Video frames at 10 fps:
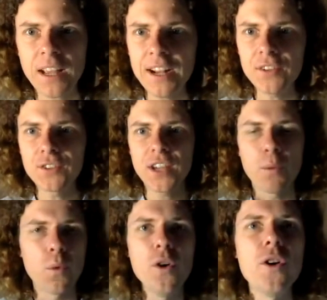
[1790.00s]
He doesn't say a
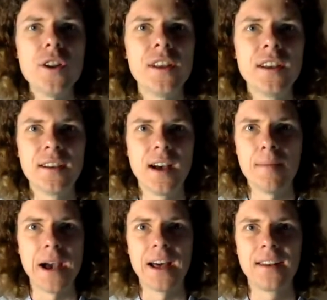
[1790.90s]
word
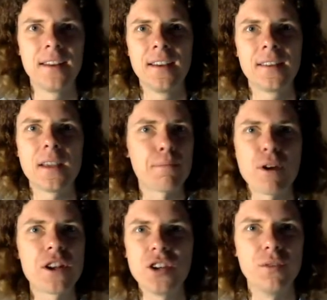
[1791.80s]
about the
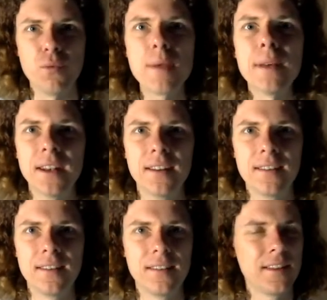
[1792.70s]
oppression of women.
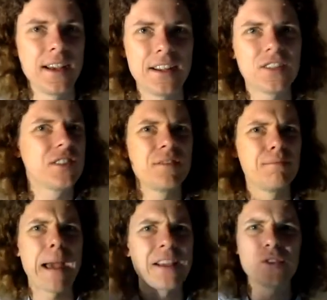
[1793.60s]
He just
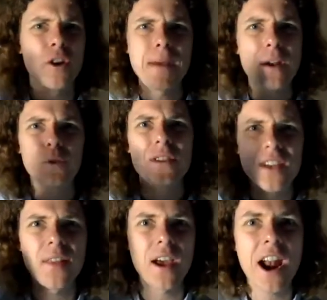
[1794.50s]
bangs on about all this
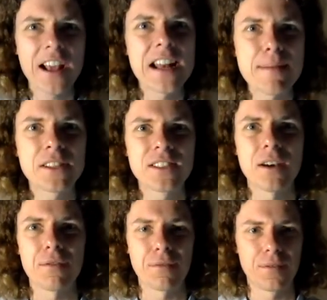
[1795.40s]
other academic stuff.